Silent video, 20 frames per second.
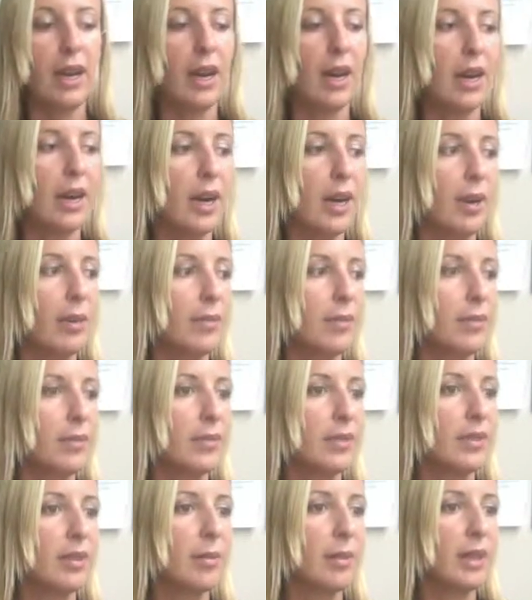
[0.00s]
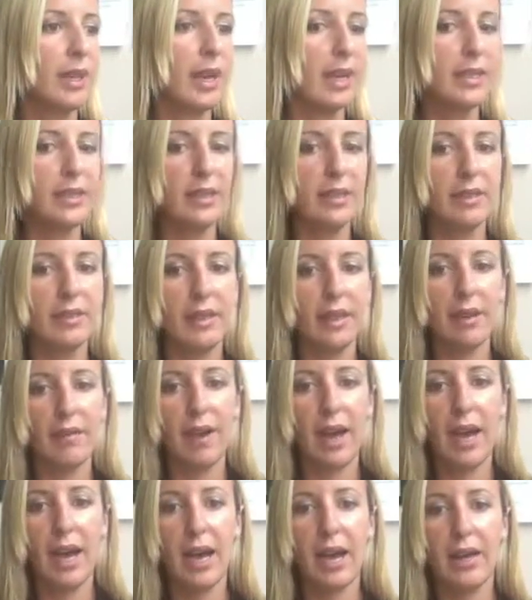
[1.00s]
some of the ideas that I've
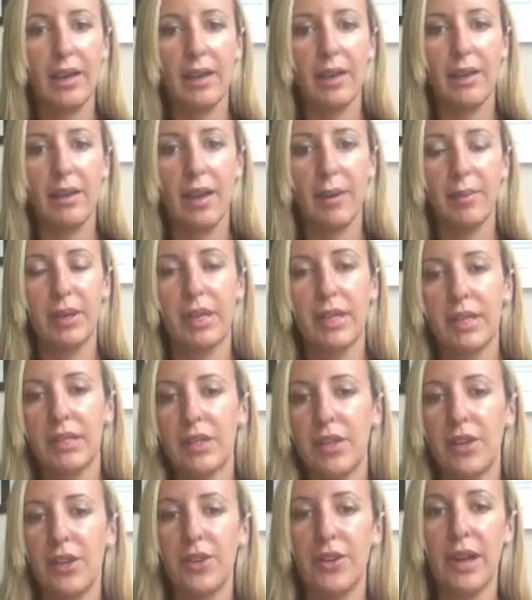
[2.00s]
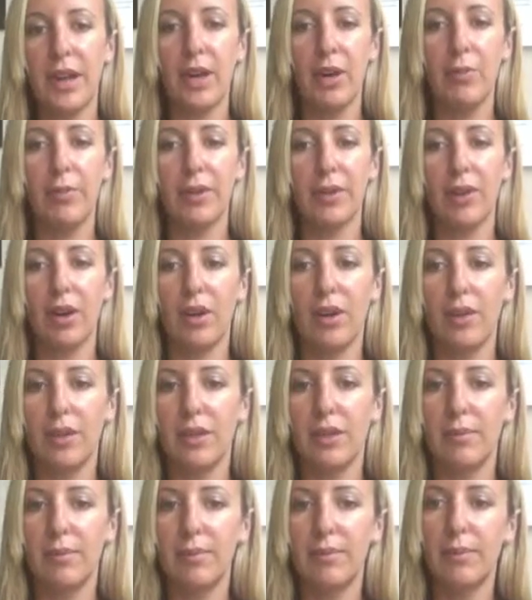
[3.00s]
had, and I'm going to continue to help with all
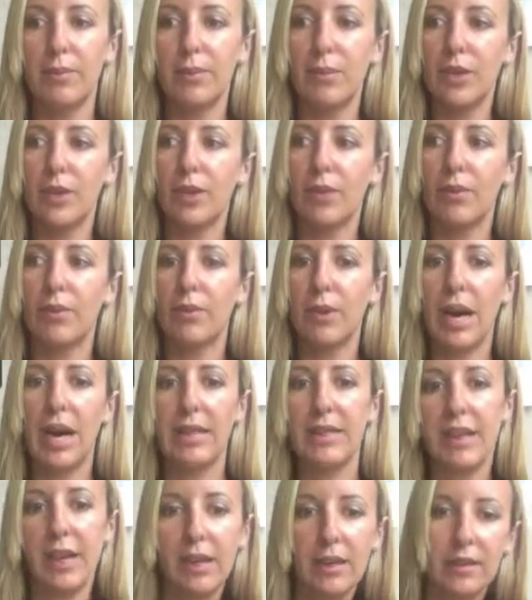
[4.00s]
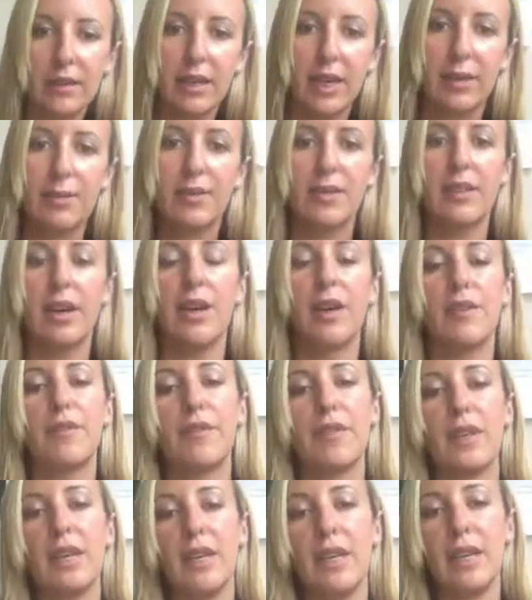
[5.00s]
the high-tech type stuff.
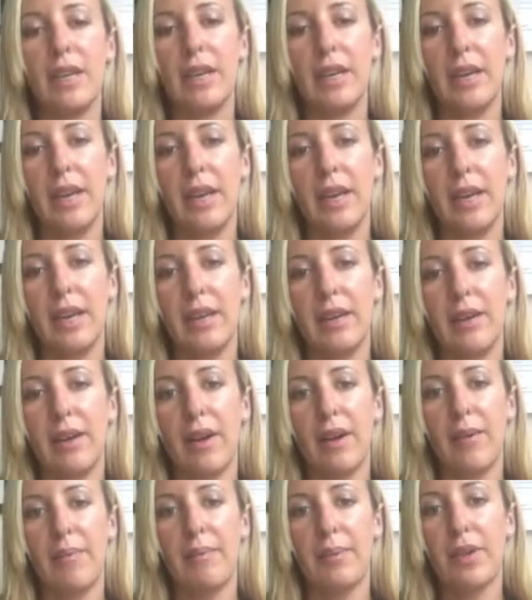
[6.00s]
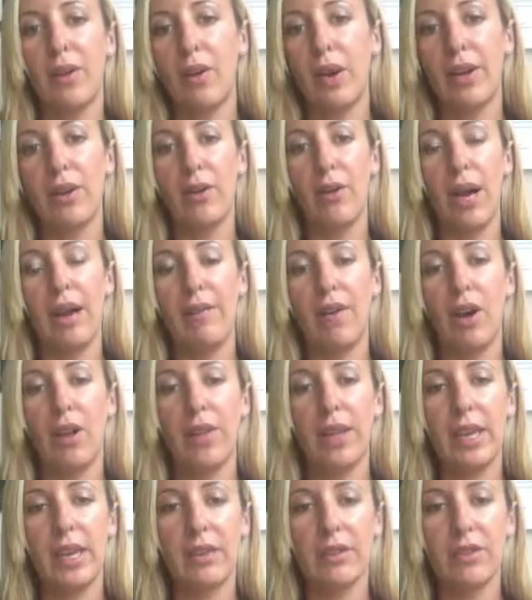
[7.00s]
And, I don't have all
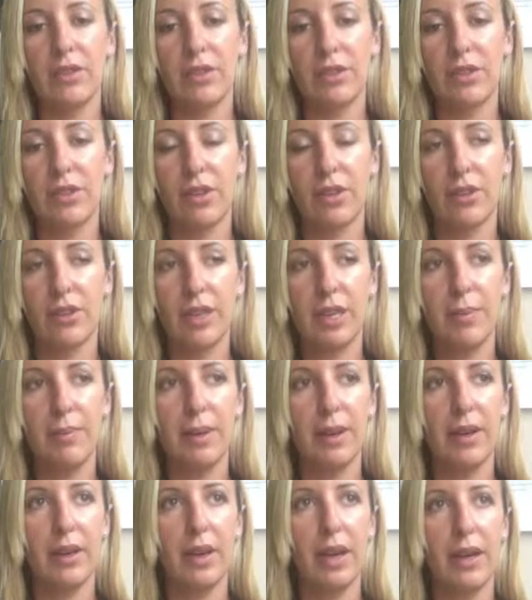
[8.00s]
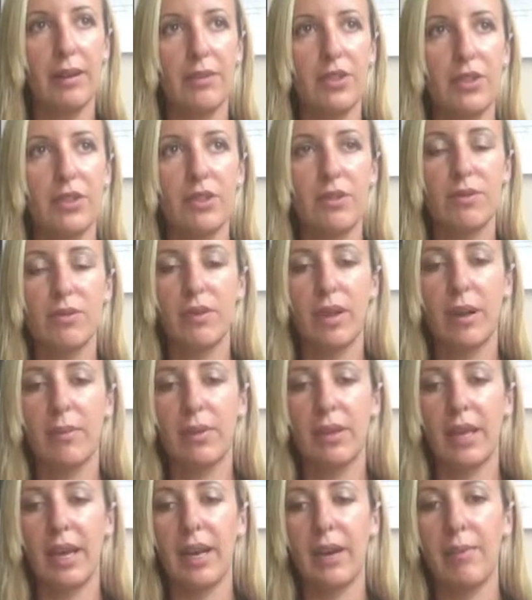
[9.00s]
the answers, certainly, but I'm
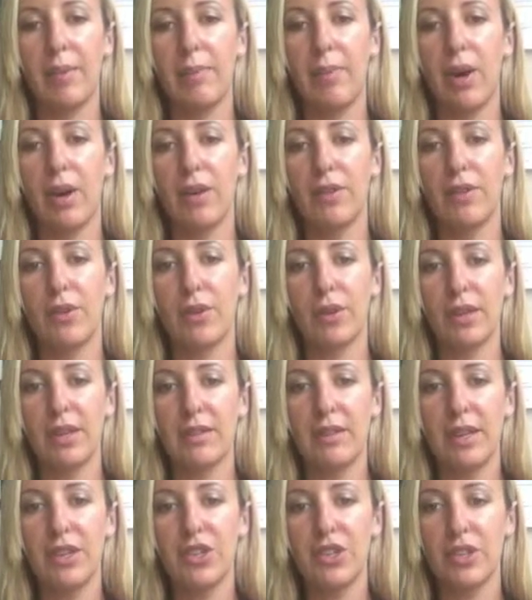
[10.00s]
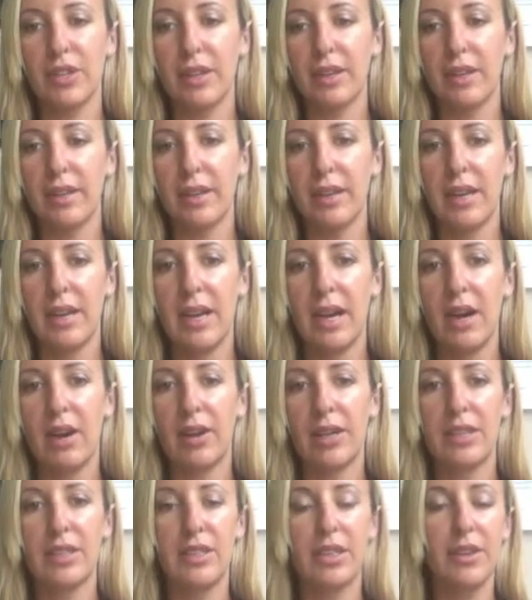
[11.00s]
glad I'm a part of the organization, and
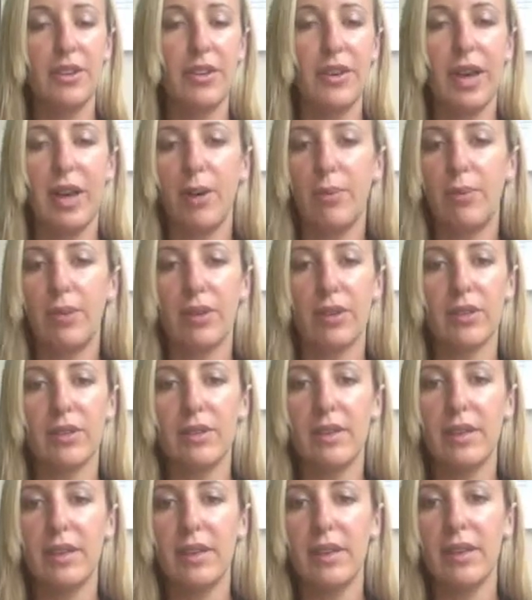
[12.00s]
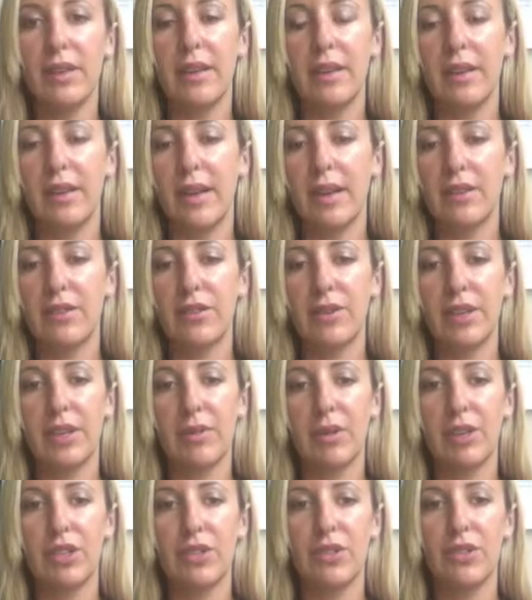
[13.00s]
I'll continue to help where it's needed and answer any
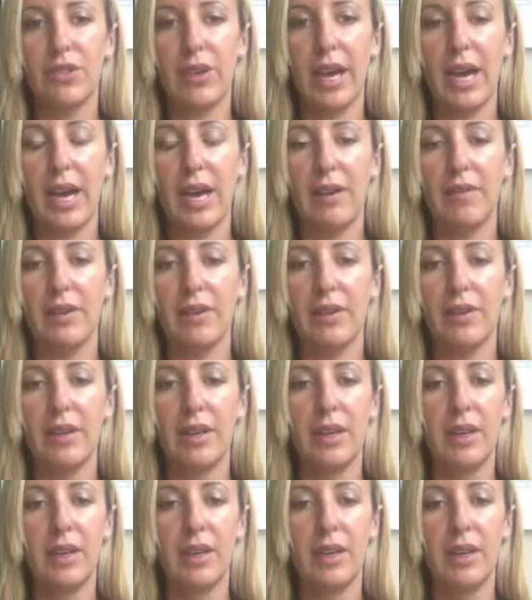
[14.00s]
questions you have. And,